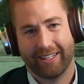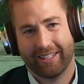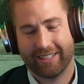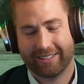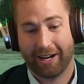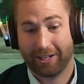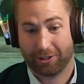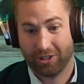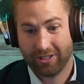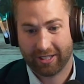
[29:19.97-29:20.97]
It's not a
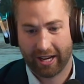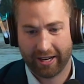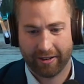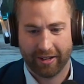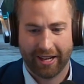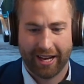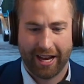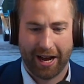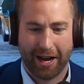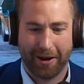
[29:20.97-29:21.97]
good sign.
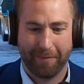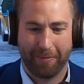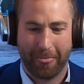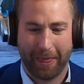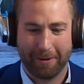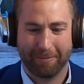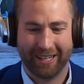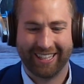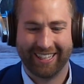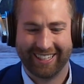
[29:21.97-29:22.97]
But
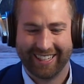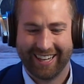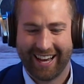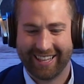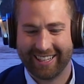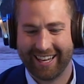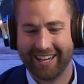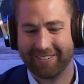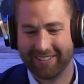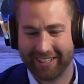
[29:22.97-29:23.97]
then at the
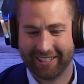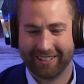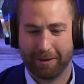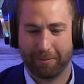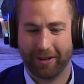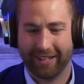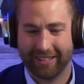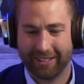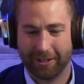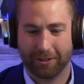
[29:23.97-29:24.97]
end of it, they put,
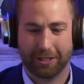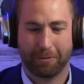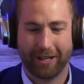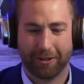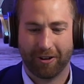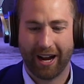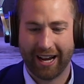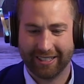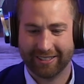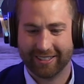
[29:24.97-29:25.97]
despite the
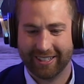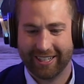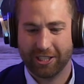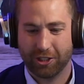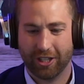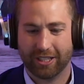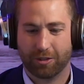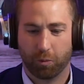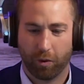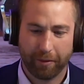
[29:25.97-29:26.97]
rise, just
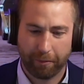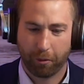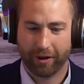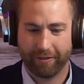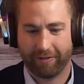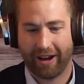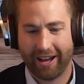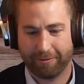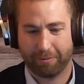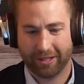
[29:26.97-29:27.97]

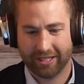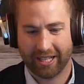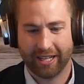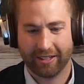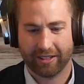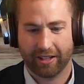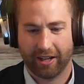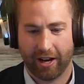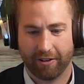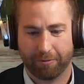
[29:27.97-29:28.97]
1.5%
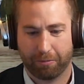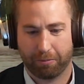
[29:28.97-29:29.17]
of